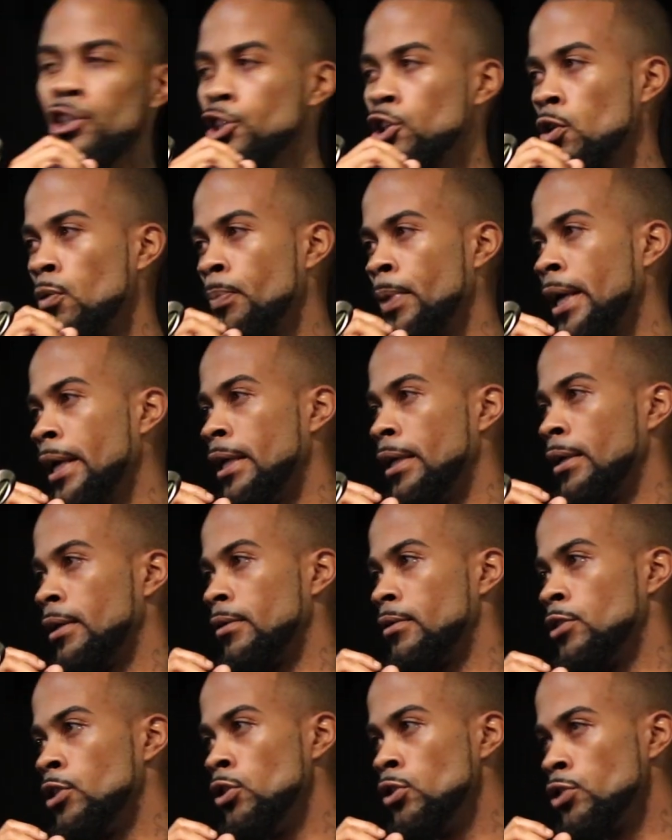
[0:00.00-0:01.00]
show
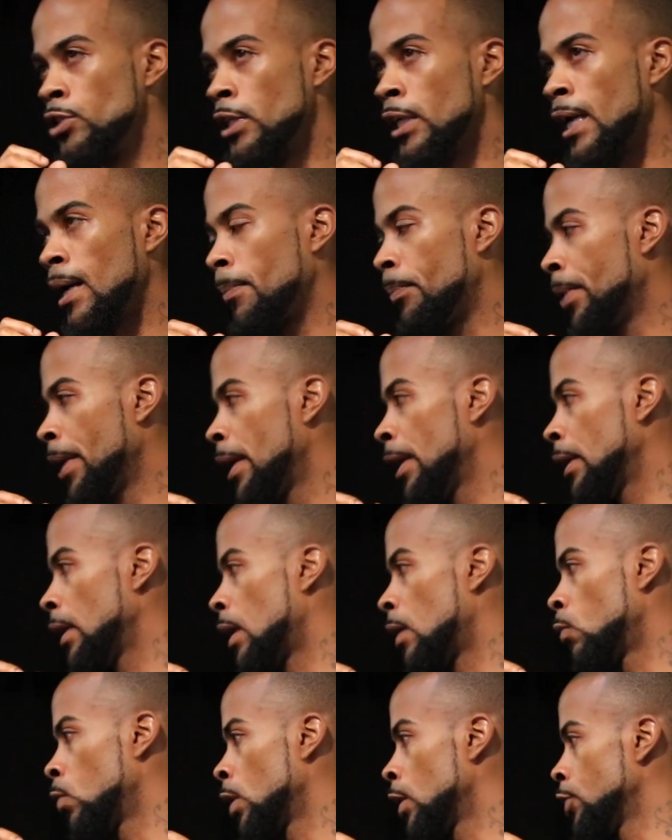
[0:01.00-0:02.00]
paint. Usually I paint,
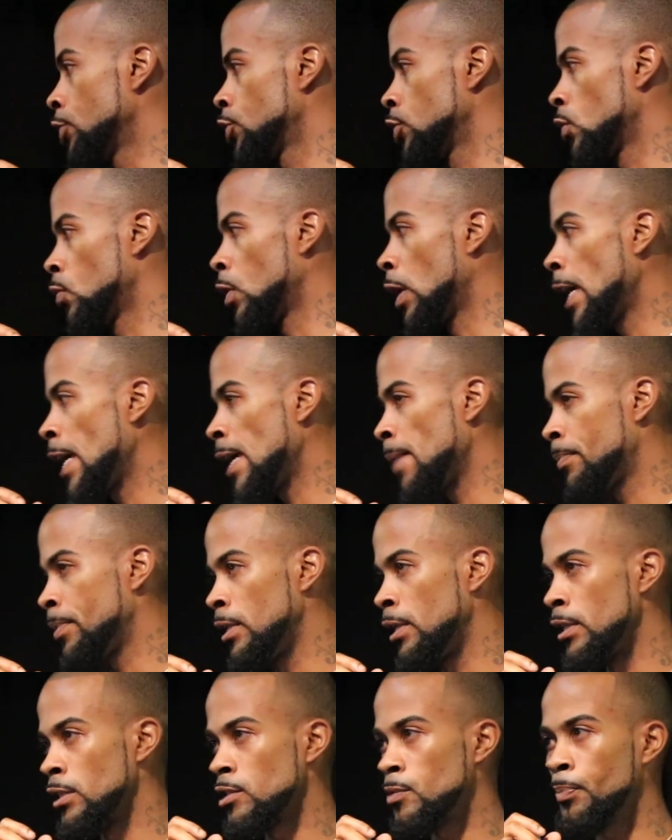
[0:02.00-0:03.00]
I want to show
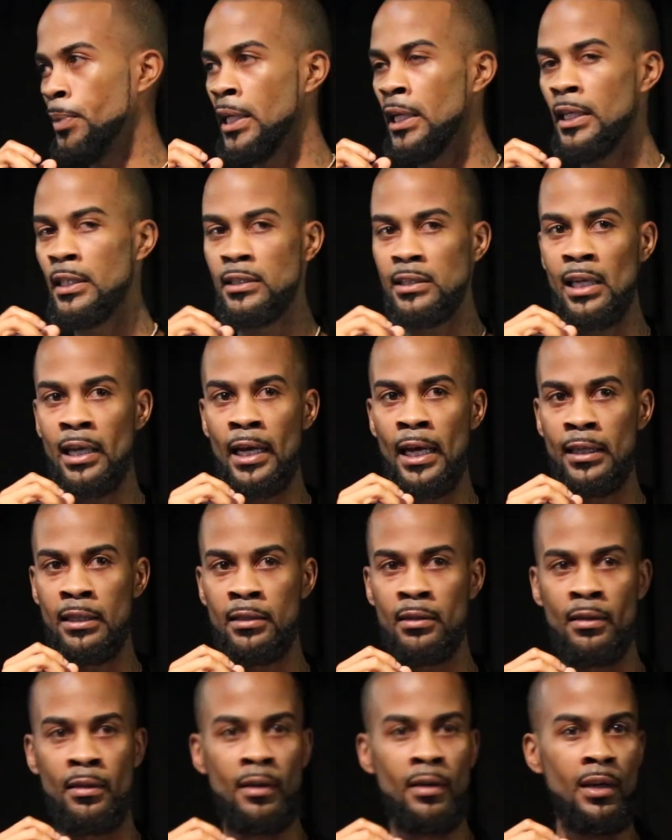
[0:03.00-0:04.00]
happiness, peace, I like
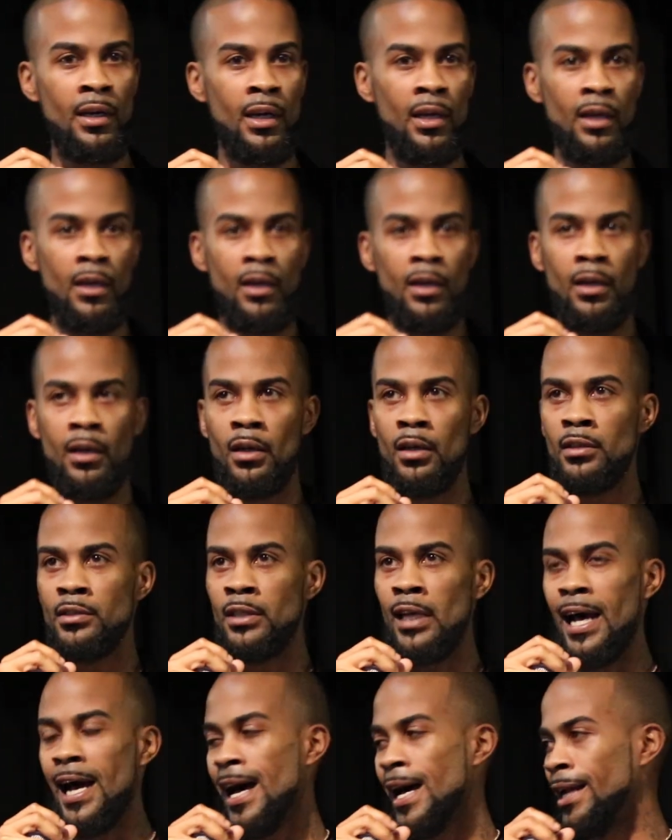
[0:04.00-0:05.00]
to
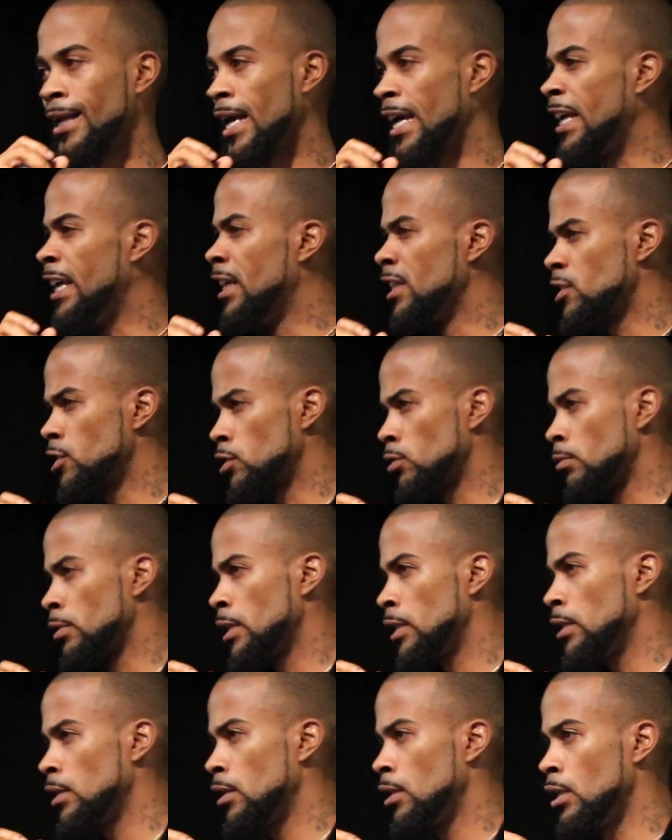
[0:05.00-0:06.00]
highlight
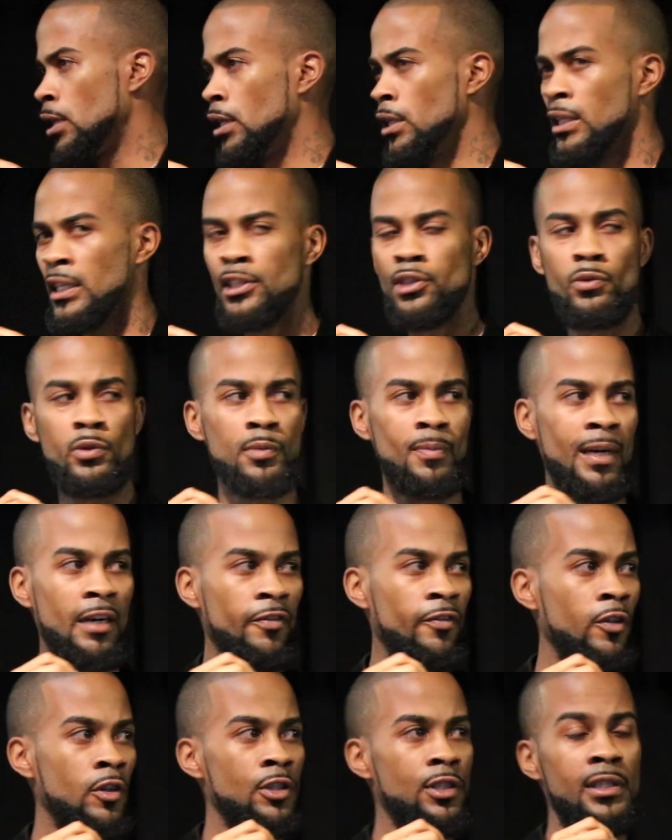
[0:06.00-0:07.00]
history. This was
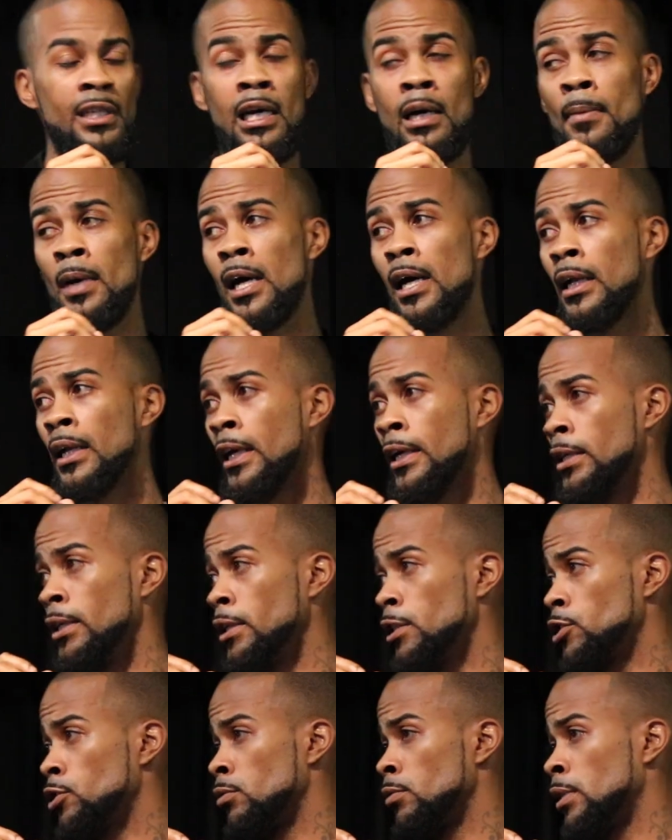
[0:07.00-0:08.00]
my first time
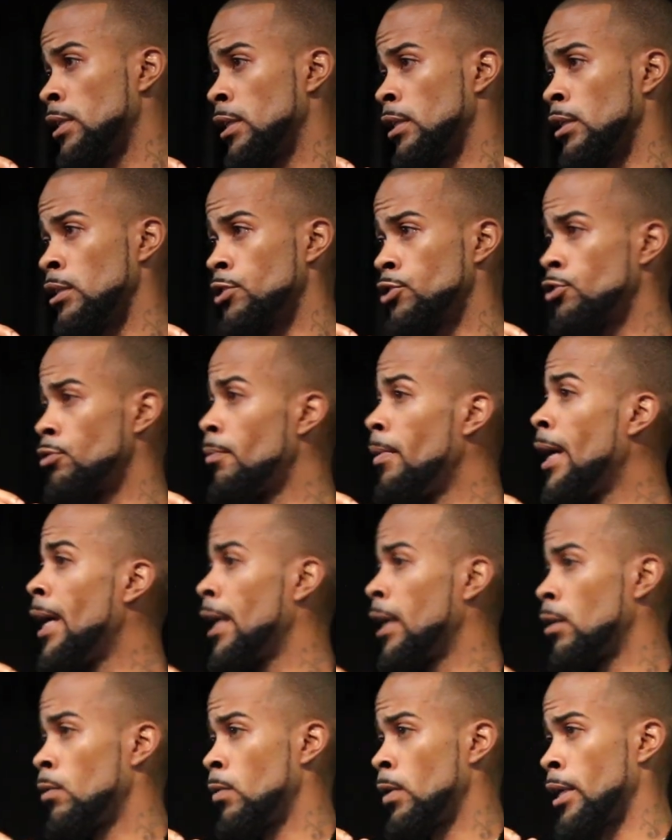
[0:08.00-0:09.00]
highlighting history in a
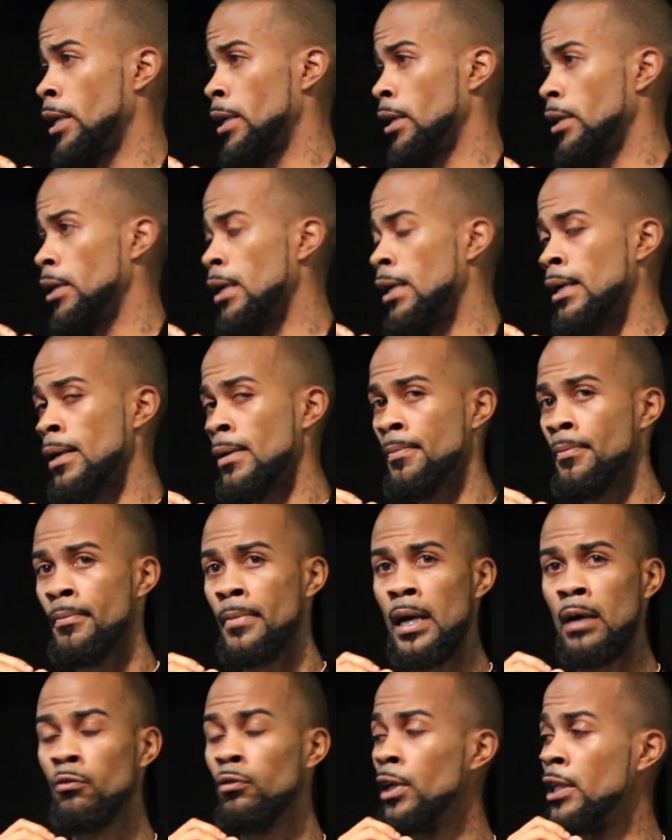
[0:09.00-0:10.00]
traumatic way.
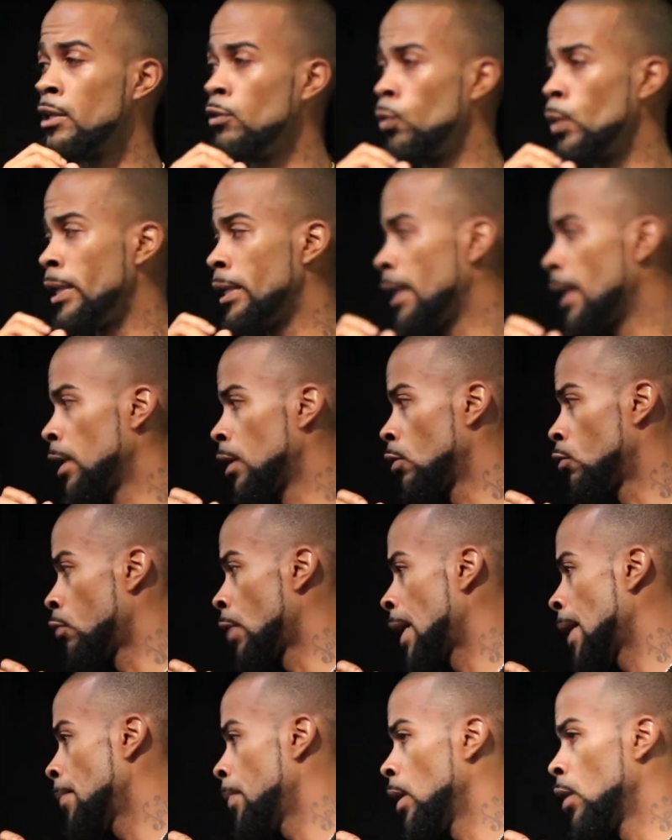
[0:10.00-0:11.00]
I really went down a
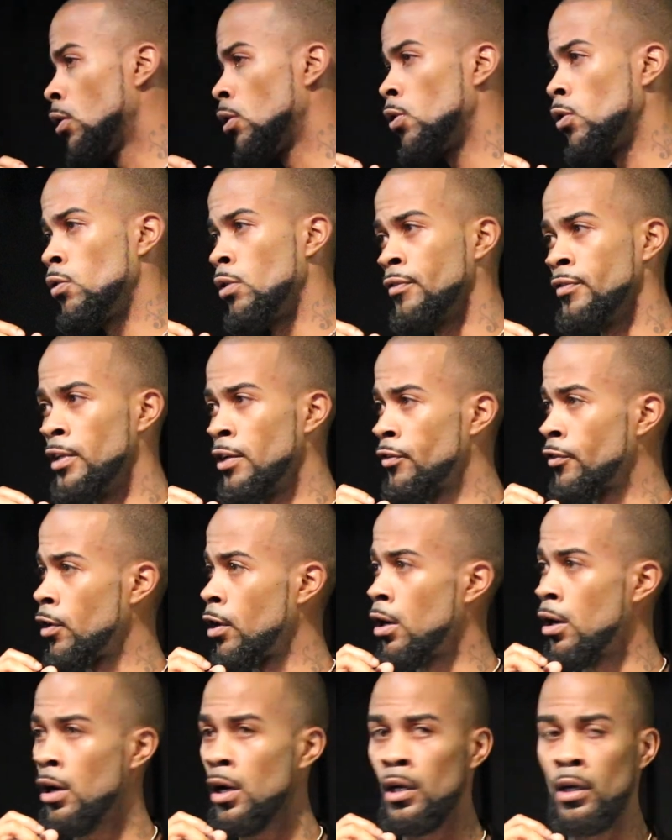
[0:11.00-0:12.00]
rabbit hole of
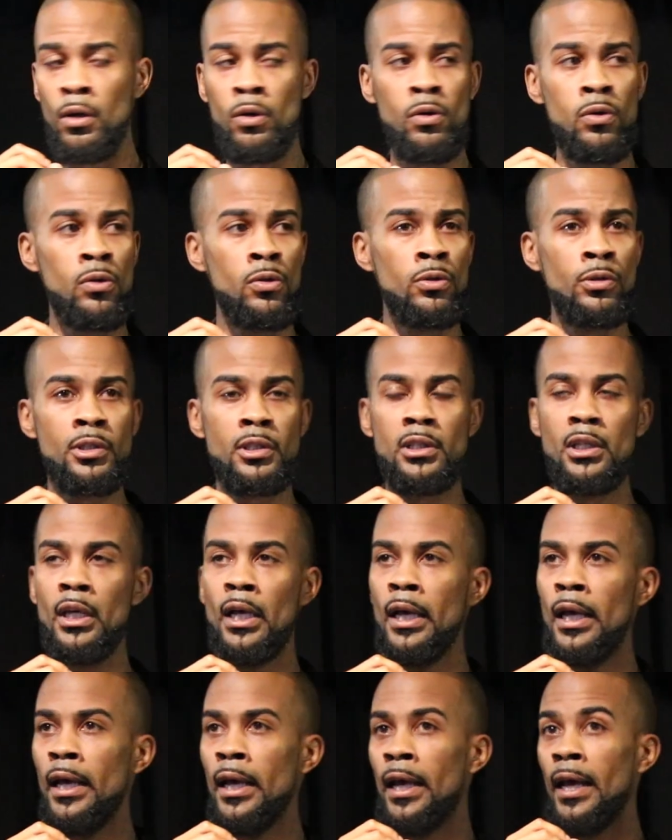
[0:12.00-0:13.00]
different articles,
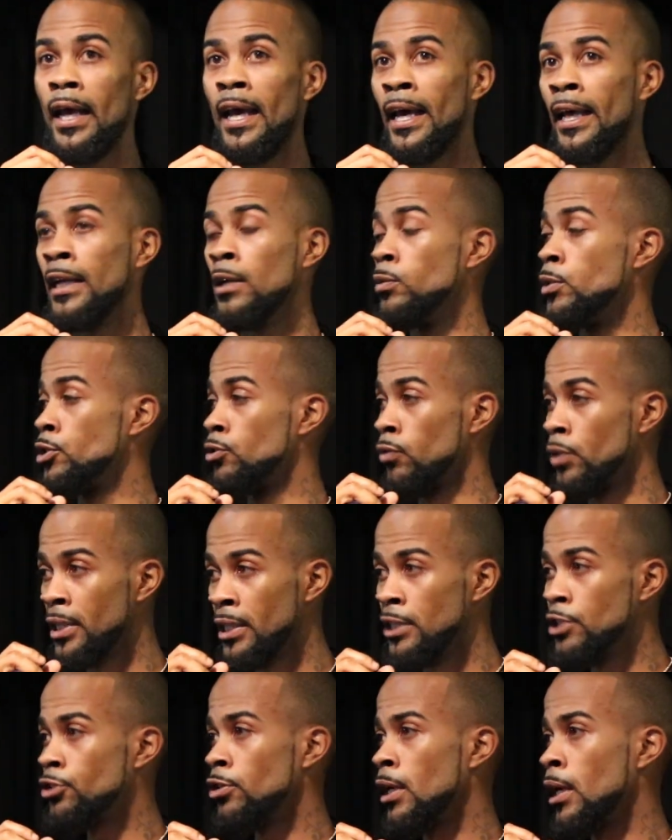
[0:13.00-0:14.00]
and it was
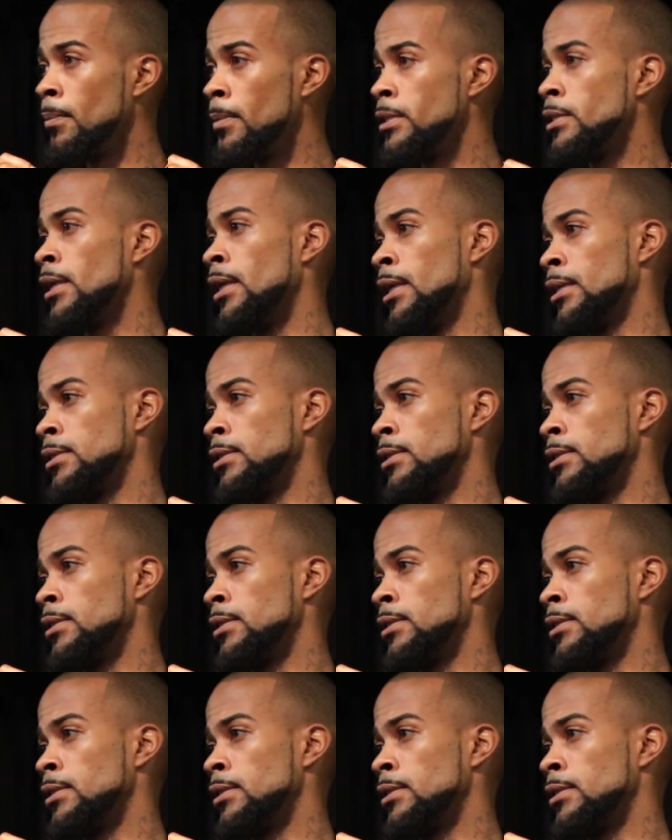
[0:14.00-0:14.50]
really traumatizing.